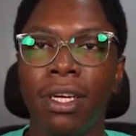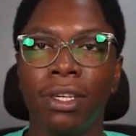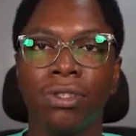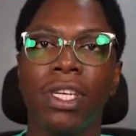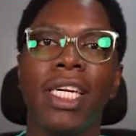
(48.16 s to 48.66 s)

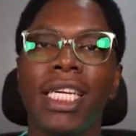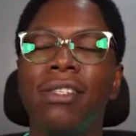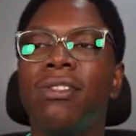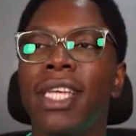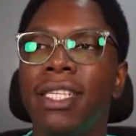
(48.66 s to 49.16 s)
So in order
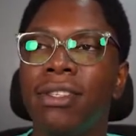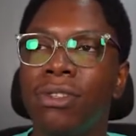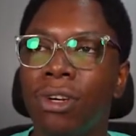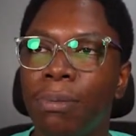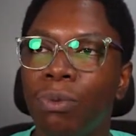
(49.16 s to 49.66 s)
to set
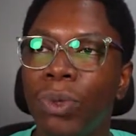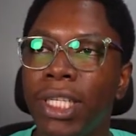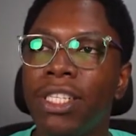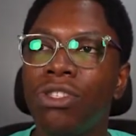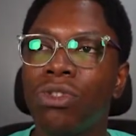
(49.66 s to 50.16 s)
this up, we
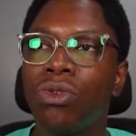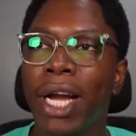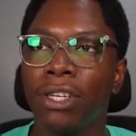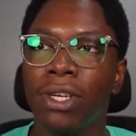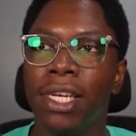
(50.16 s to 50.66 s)
need to
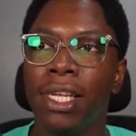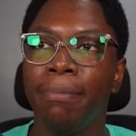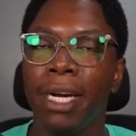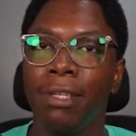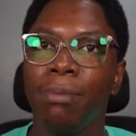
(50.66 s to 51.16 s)
actually
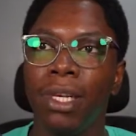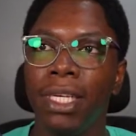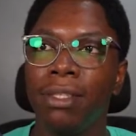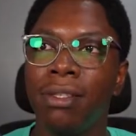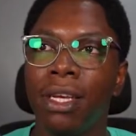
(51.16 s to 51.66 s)

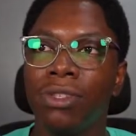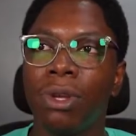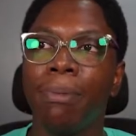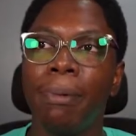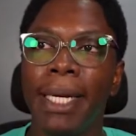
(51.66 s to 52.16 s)
manipulate
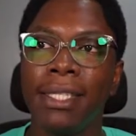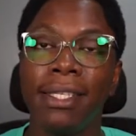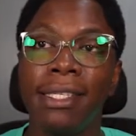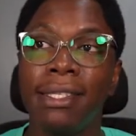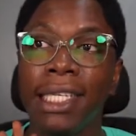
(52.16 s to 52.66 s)
some
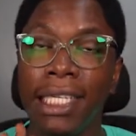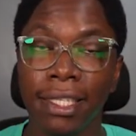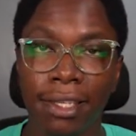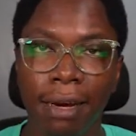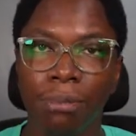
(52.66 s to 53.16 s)
properties in the
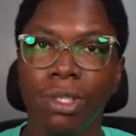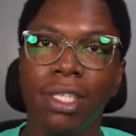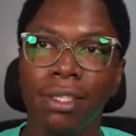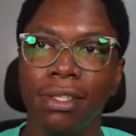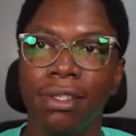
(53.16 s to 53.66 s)
tab
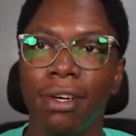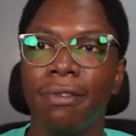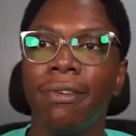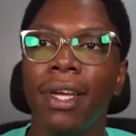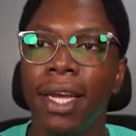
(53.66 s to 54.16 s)
widget
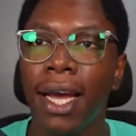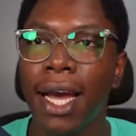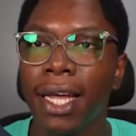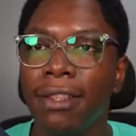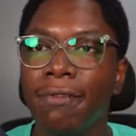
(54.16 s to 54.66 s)
itself.
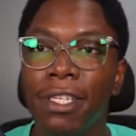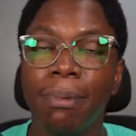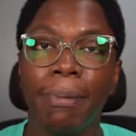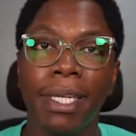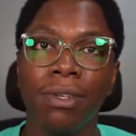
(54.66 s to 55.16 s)
And the first
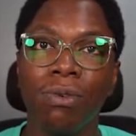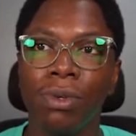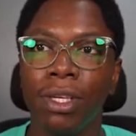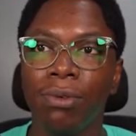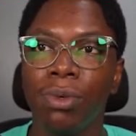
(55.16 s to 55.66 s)
property
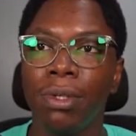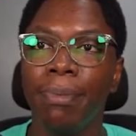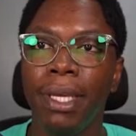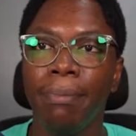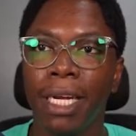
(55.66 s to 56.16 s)
we would
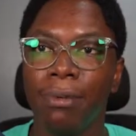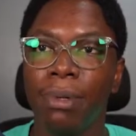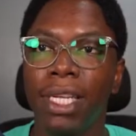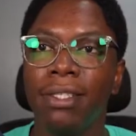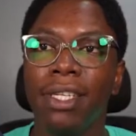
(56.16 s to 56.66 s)
be
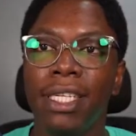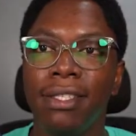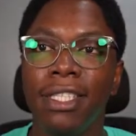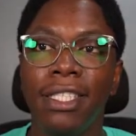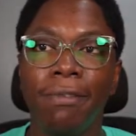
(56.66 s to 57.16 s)
manipulating
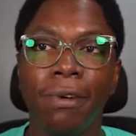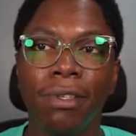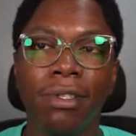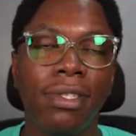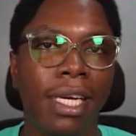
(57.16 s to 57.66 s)
is the
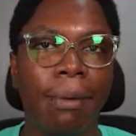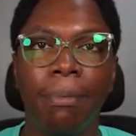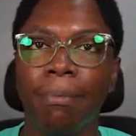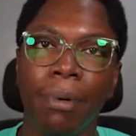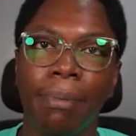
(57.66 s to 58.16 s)
default tab
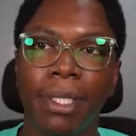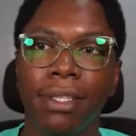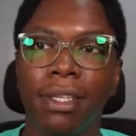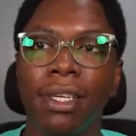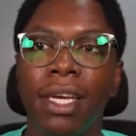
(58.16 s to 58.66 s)

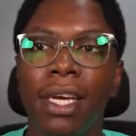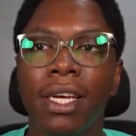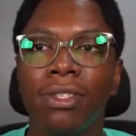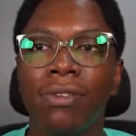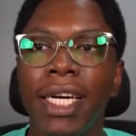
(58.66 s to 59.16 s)
property.
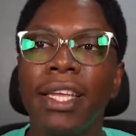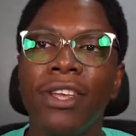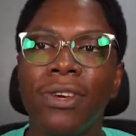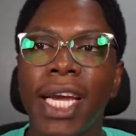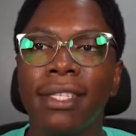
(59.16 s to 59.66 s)
So right here,
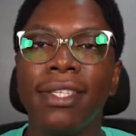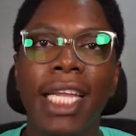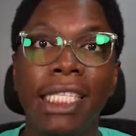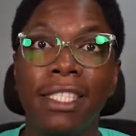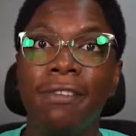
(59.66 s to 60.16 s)
you can see
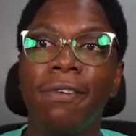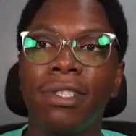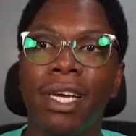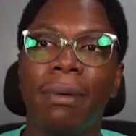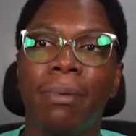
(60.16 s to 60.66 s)
that the default
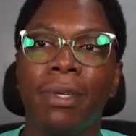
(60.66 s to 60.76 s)
tab